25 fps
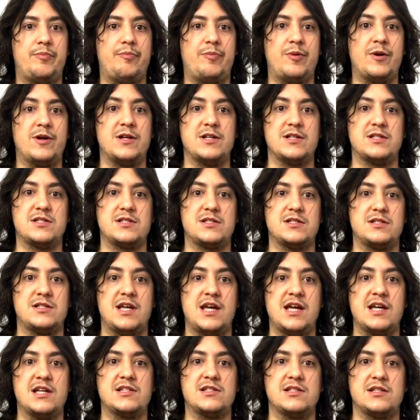but it
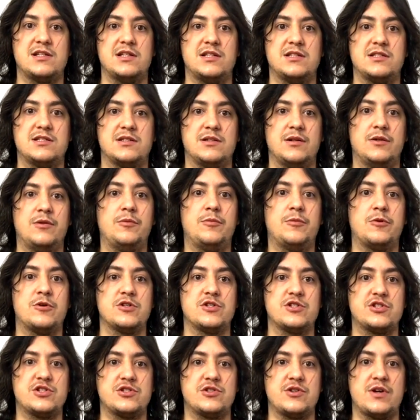takes it's a little more
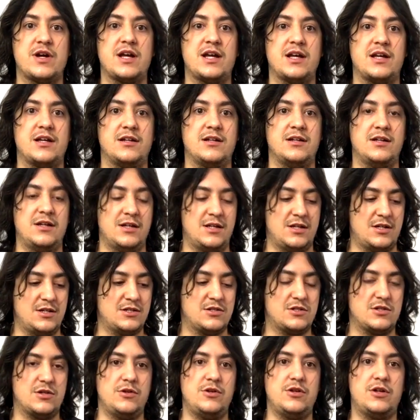strain.
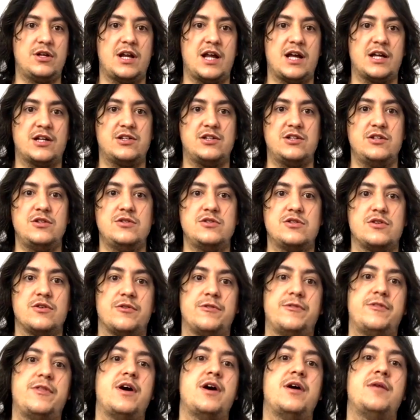So you can actually use your
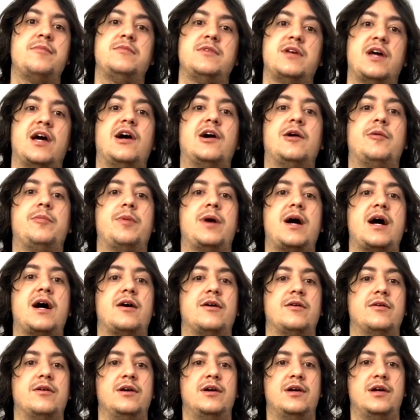thumb to help
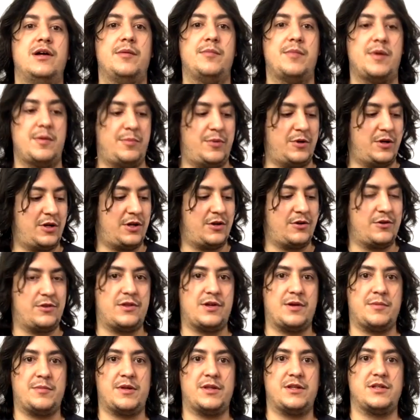out by putting your
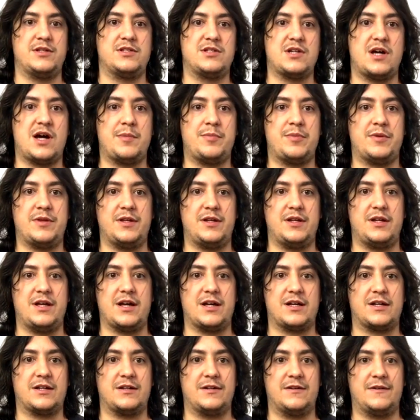thumb on the top of the
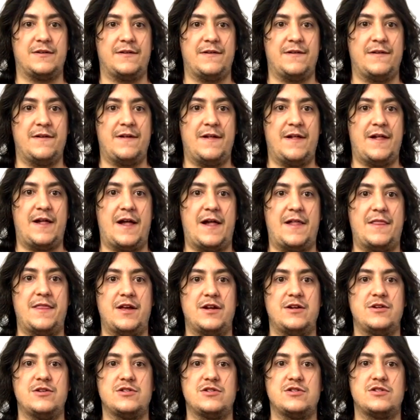neck. And
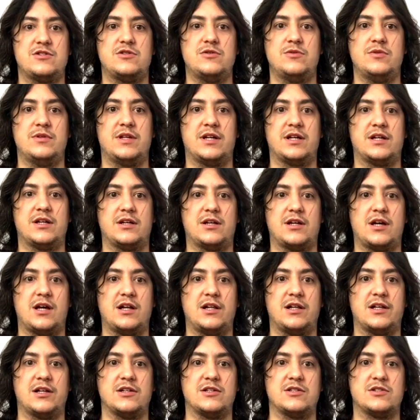then you're just doing like a
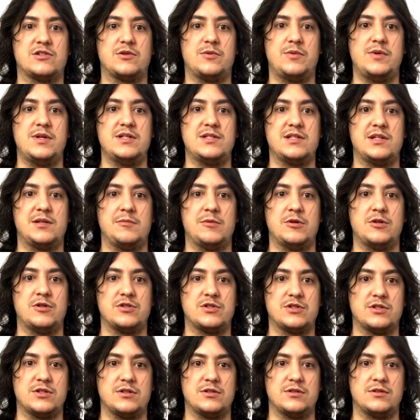kind of like a squeezing
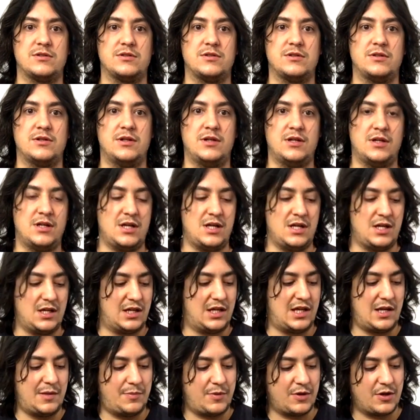motion.
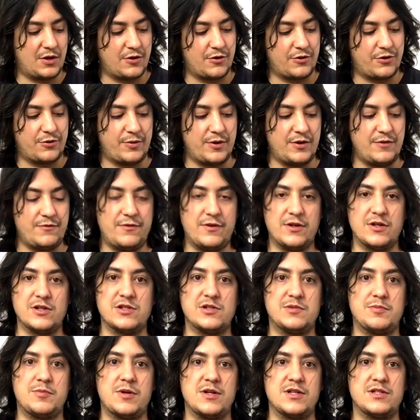Keeping your three
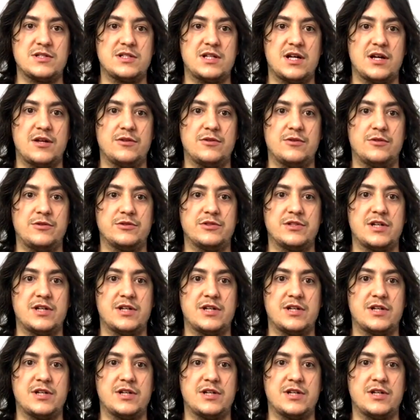fingers pressed down the whole